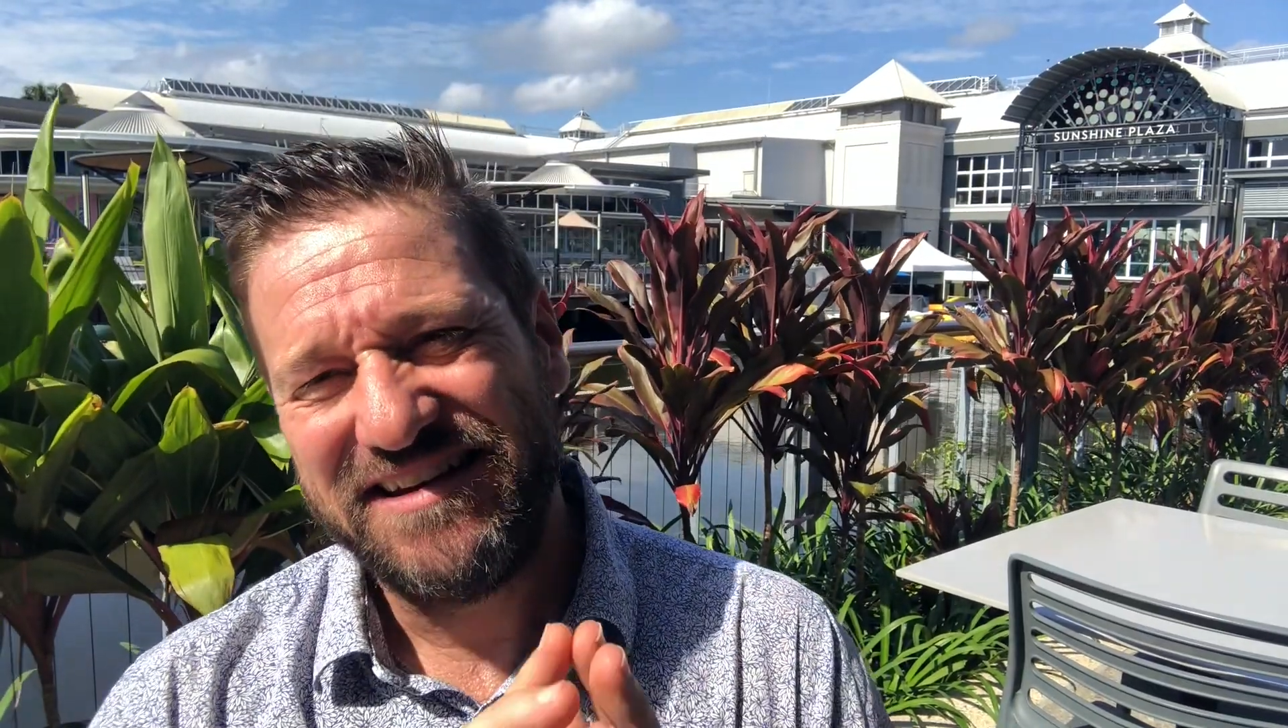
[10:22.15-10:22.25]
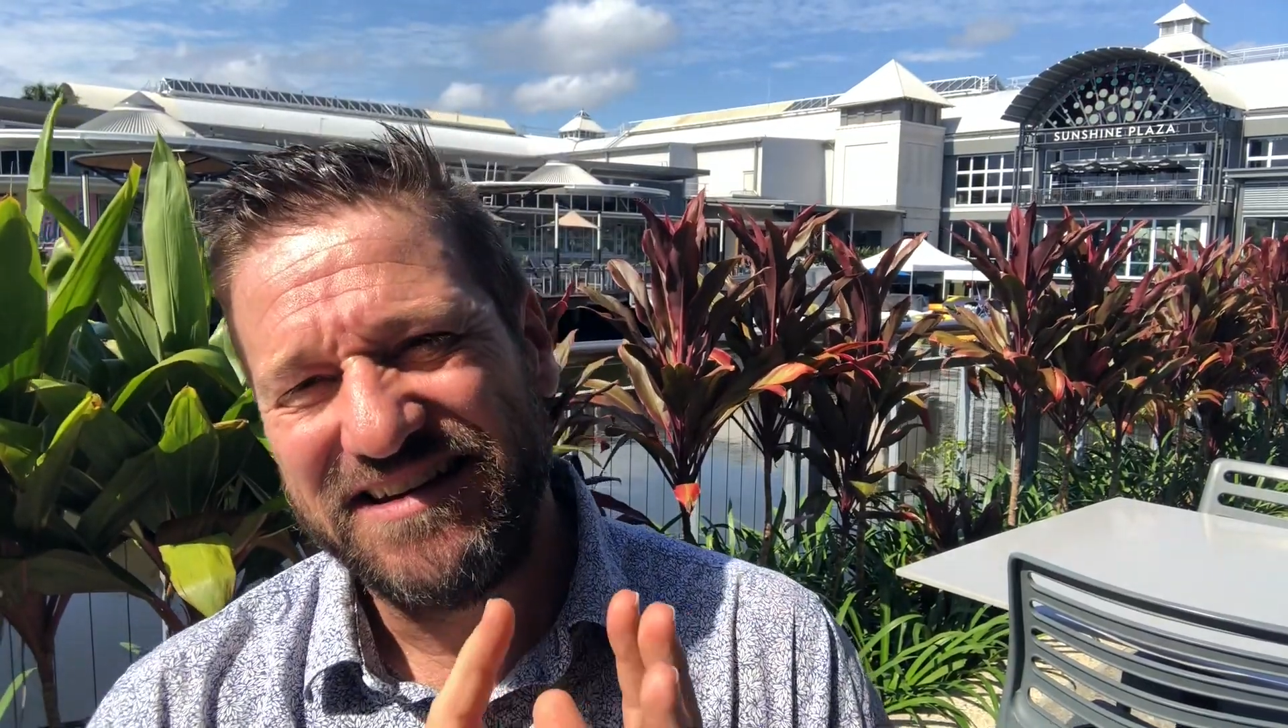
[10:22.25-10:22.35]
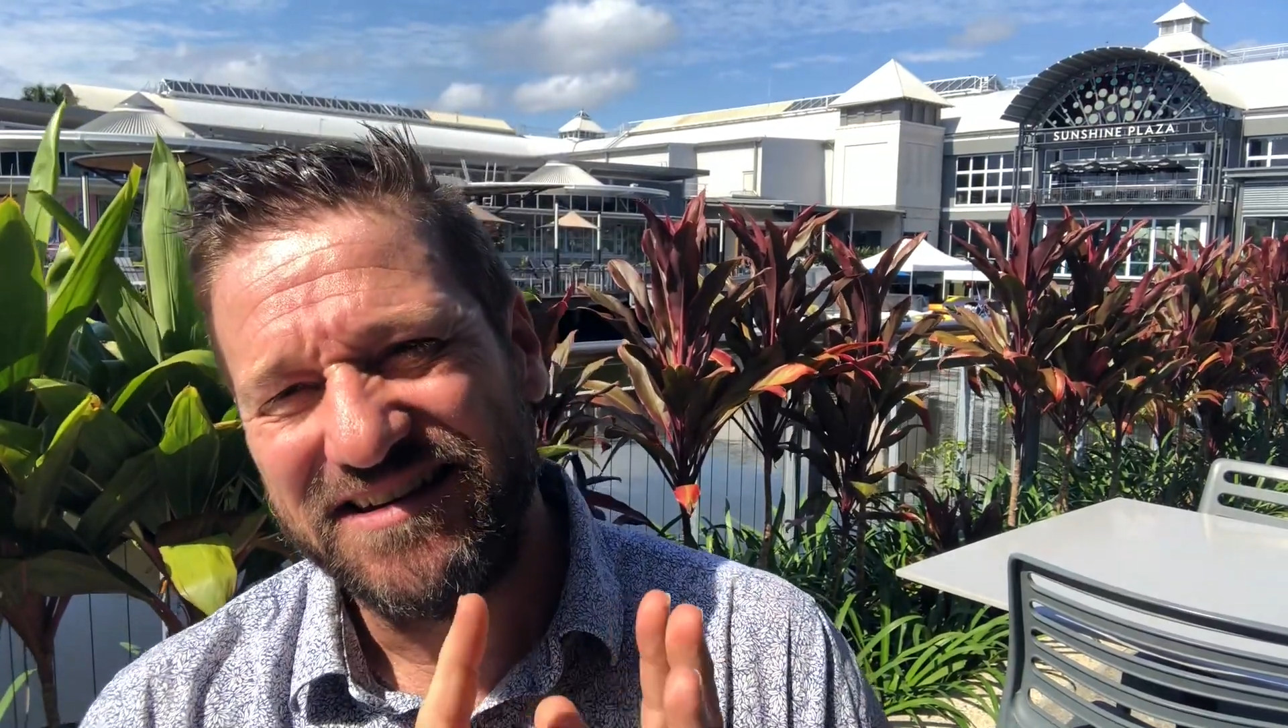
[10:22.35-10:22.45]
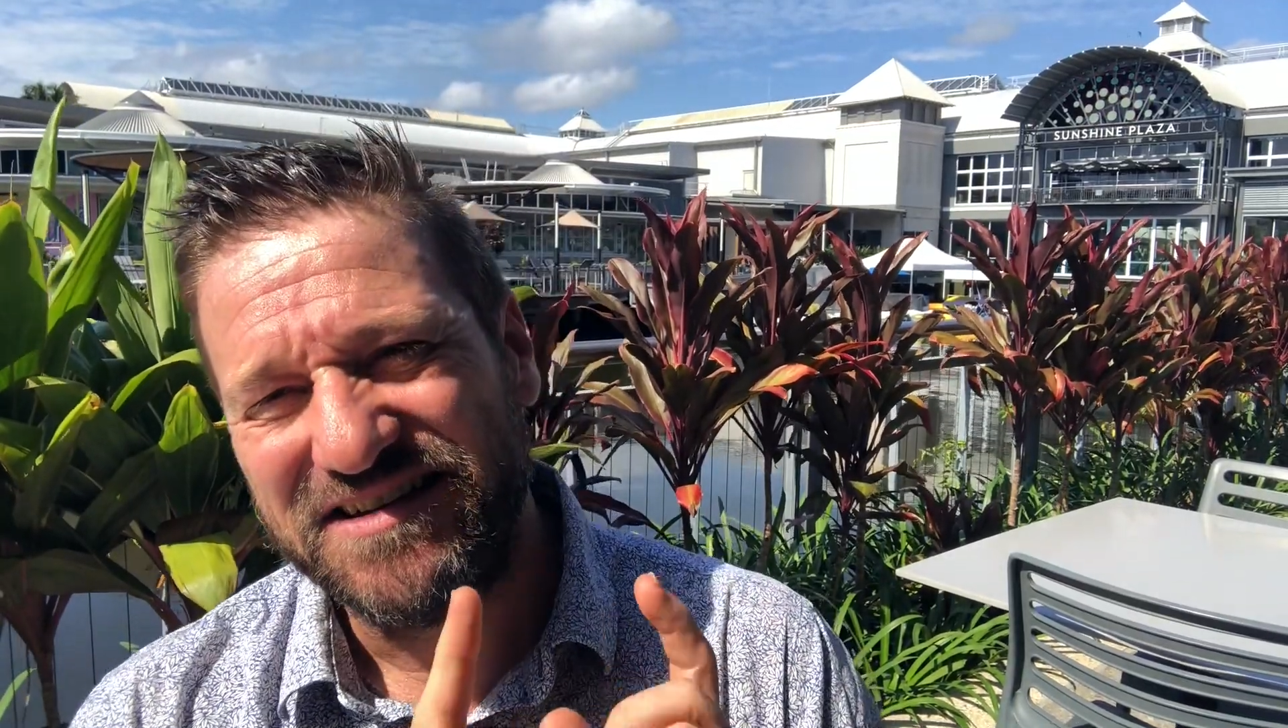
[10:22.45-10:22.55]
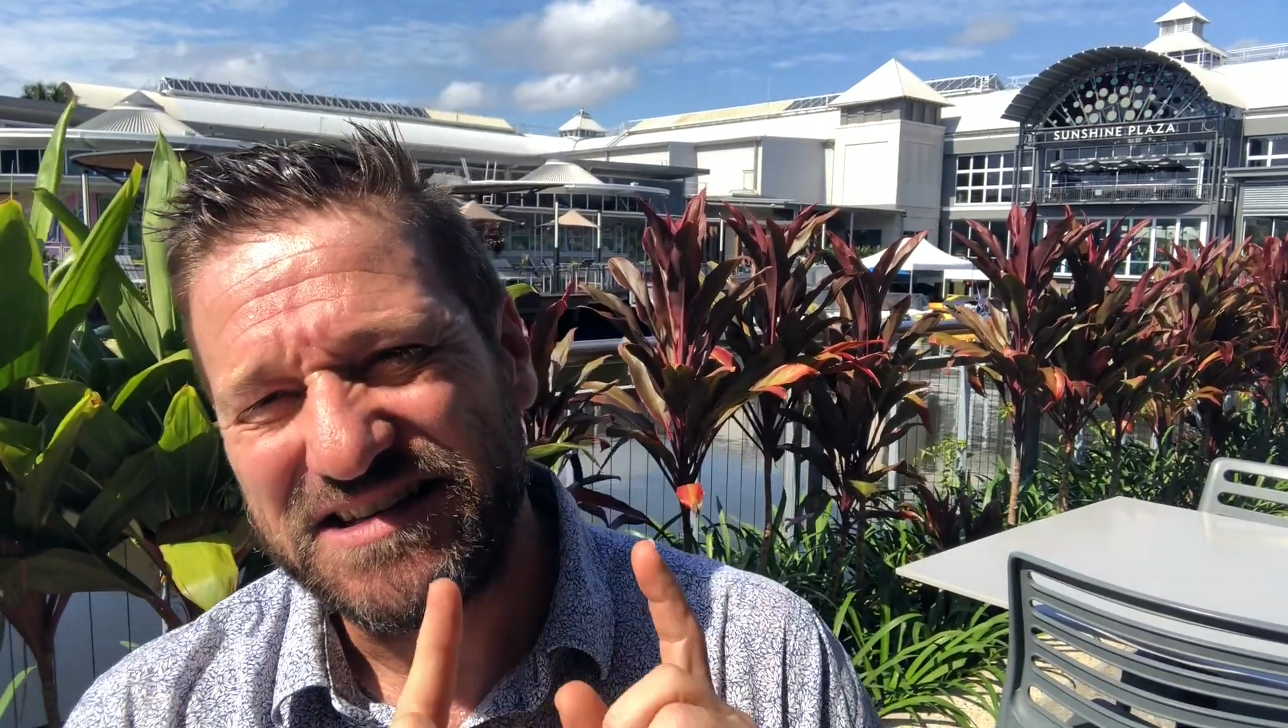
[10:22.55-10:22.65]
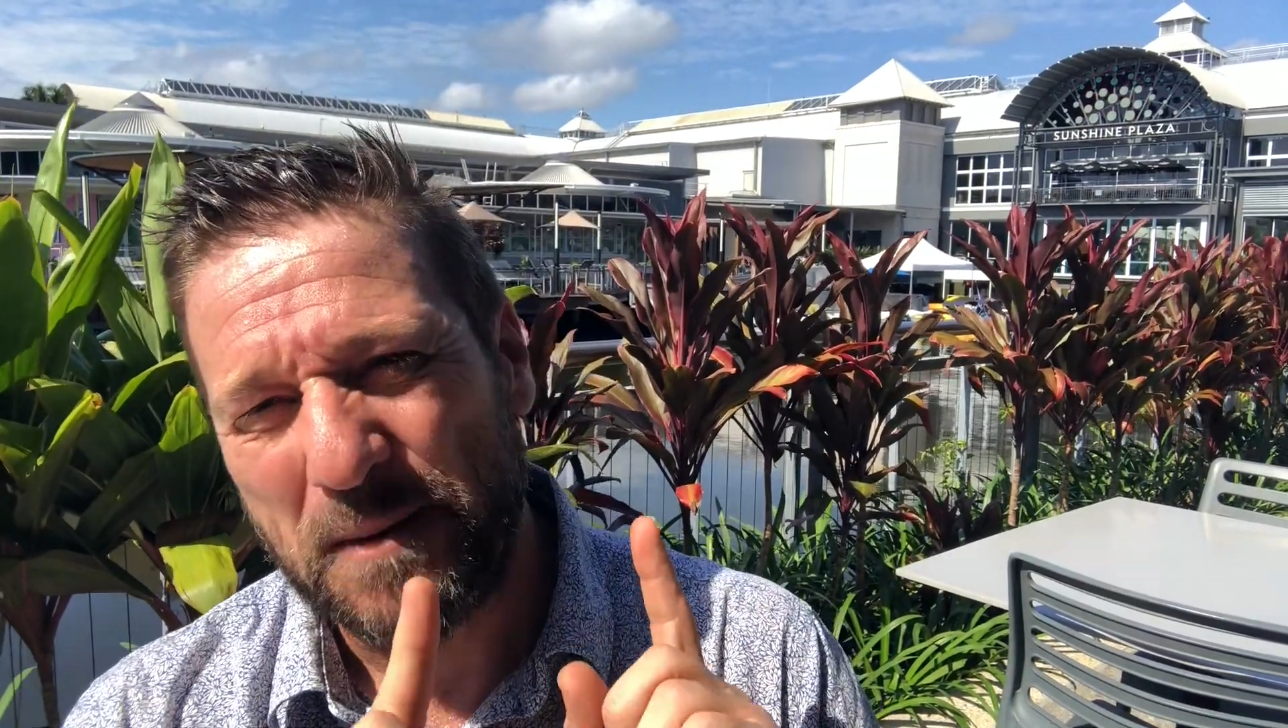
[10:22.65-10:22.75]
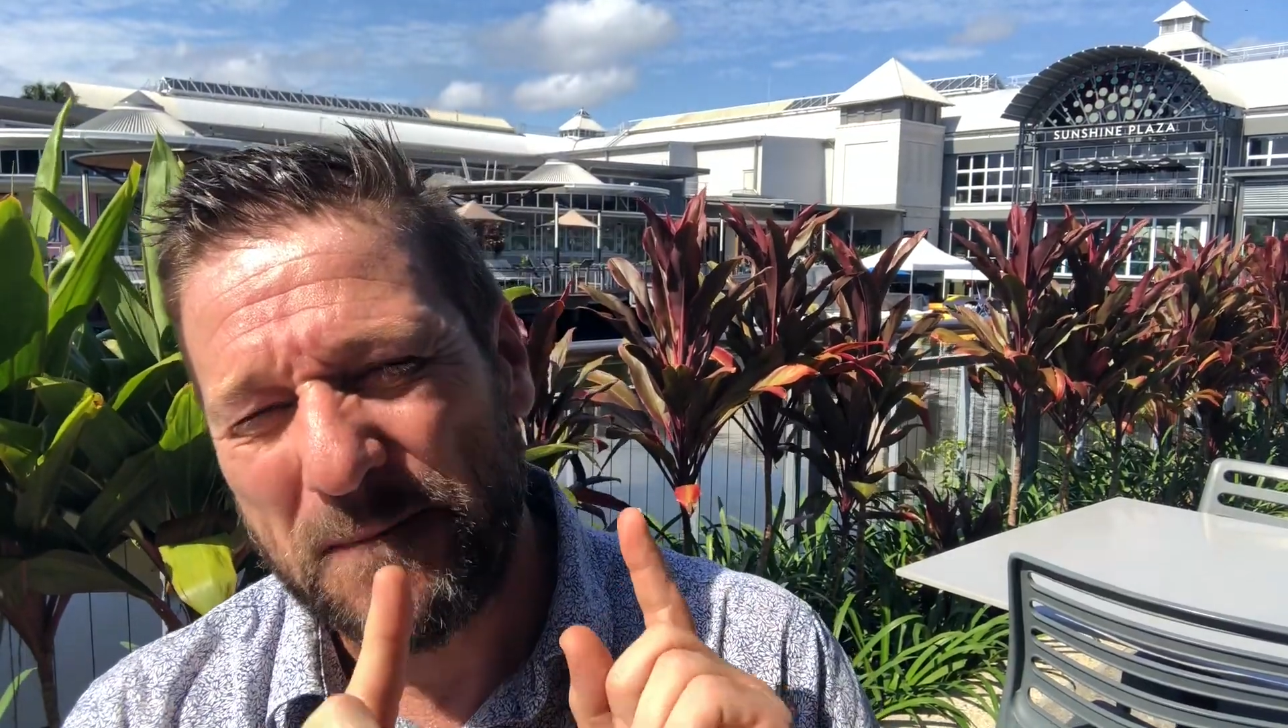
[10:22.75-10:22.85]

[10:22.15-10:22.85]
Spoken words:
is